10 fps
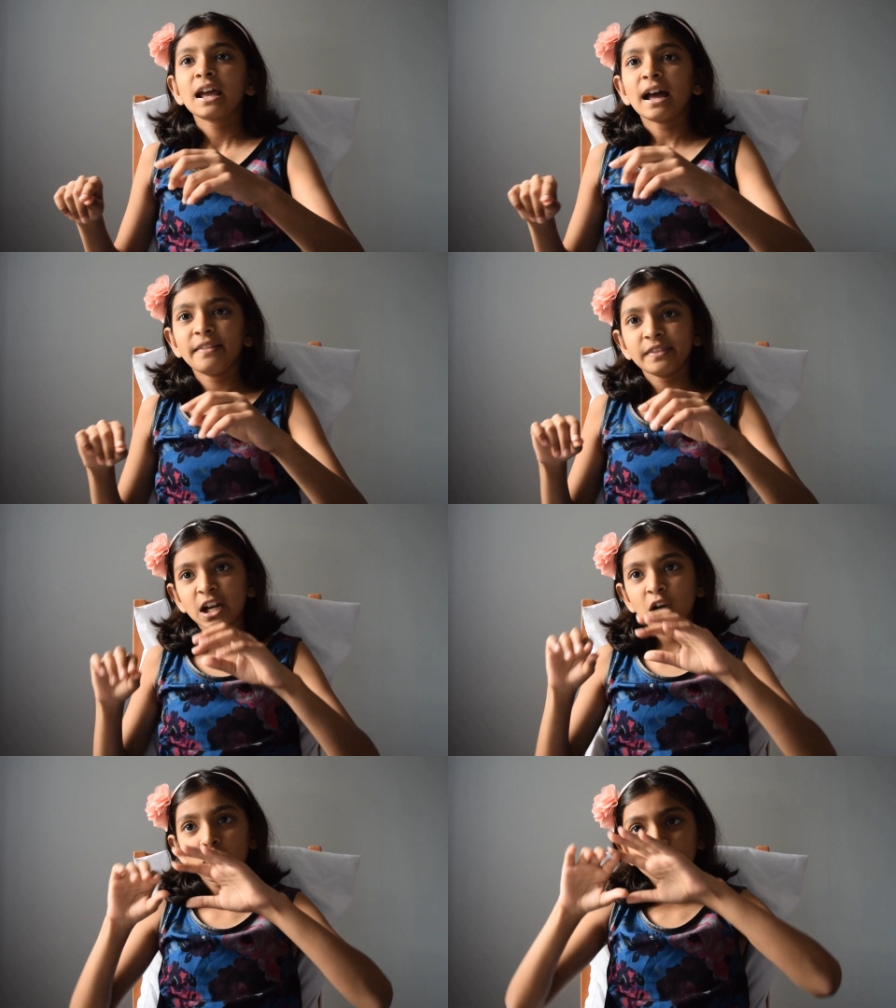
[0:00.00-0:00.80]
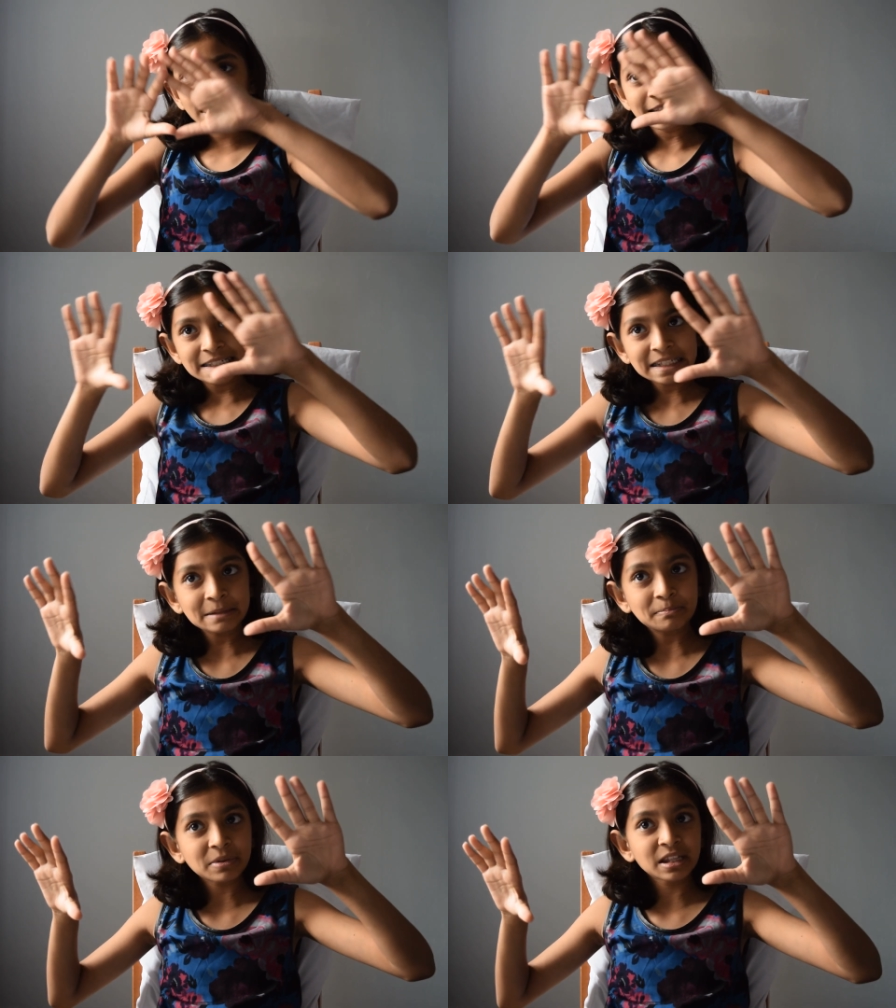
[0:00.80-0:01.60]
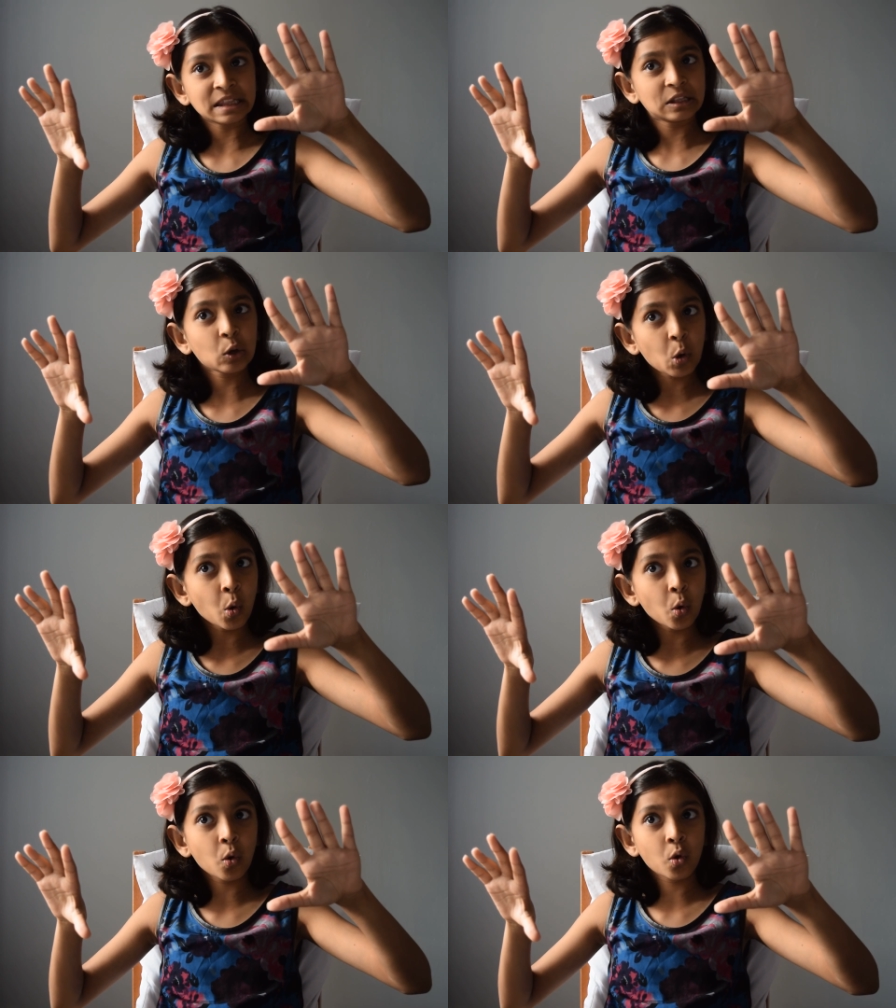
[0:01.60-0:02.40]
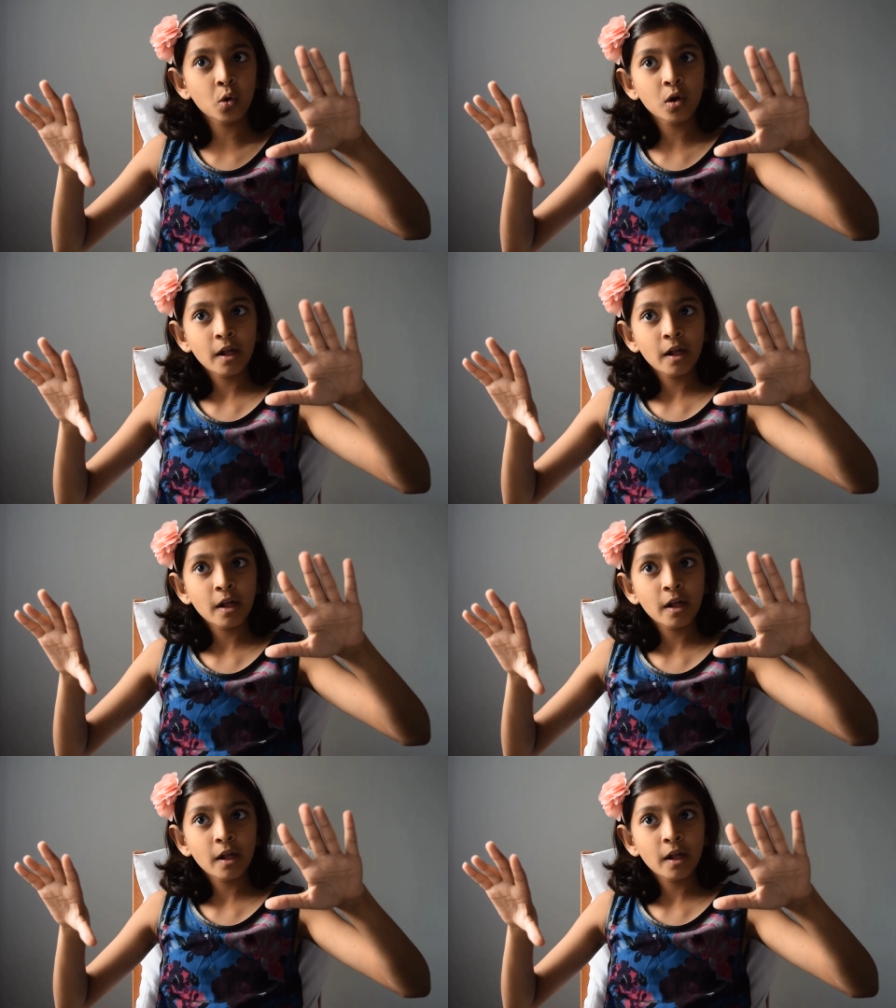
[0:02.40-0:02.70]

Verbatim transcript: and then looking deep in the core,